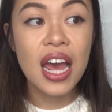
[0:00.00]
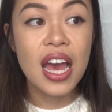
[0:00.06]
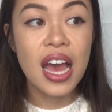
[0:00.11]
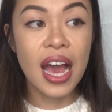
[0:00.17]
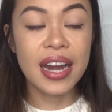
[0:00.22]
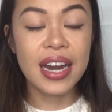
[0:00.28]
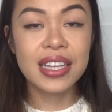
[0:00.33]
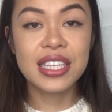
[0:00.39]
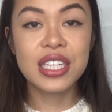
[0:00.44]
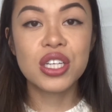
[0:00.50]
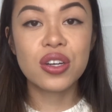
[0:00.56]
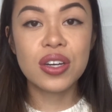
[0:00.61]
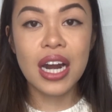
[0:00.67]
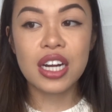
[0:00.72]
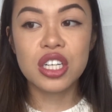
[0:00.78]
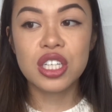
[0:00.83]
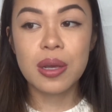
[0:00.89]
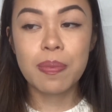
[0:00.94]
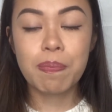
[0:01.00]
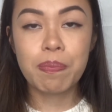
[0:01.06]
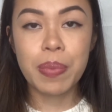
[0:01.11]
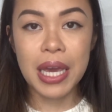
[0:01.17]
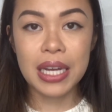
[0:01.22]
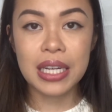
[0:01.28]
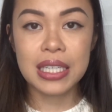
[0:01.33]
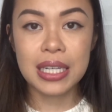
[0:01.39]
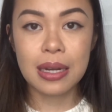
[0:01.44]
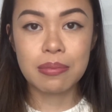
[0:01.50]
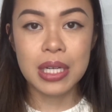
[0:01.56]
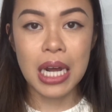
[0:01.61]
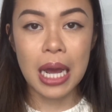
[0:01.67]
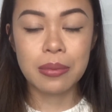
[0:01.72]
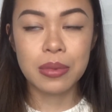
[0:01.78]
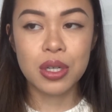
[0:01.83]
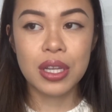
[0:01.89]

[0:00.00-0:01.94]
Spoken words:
and I think you can actually pick sometimes.